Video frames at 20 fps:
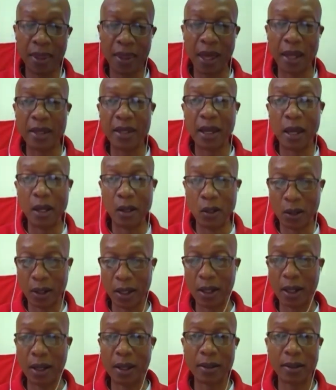they are looking
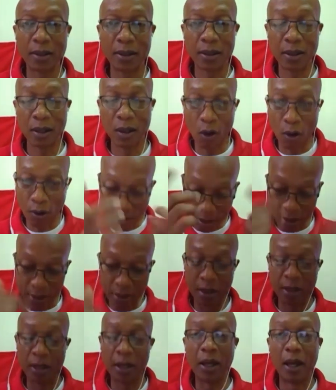at under
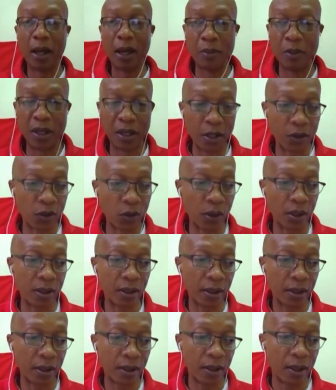the
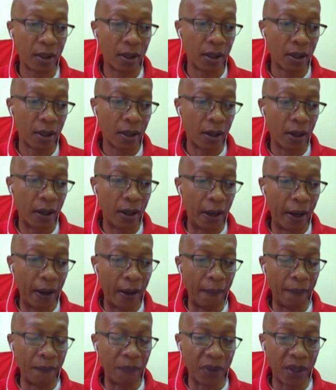administrator
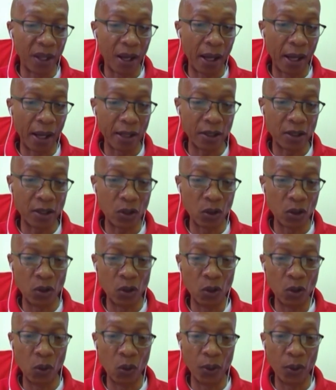um, has to
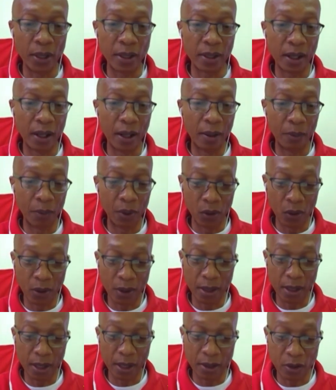do with um,
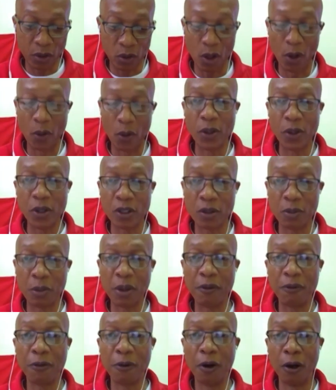looking at new
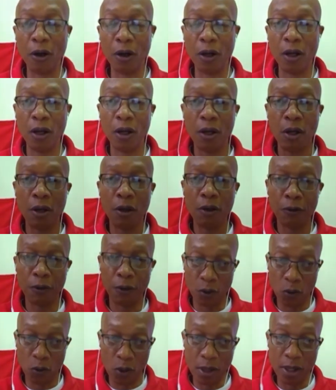arrangement for,
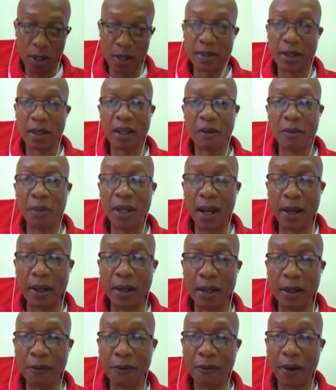for the workers that have been
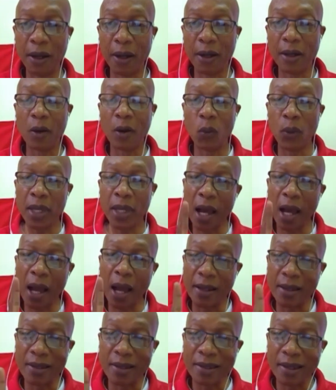identified. And we
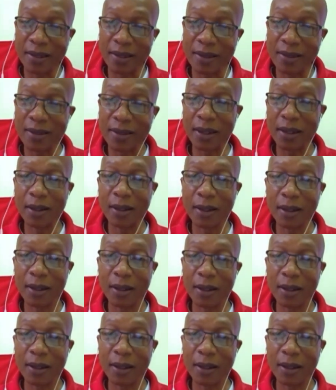are insisting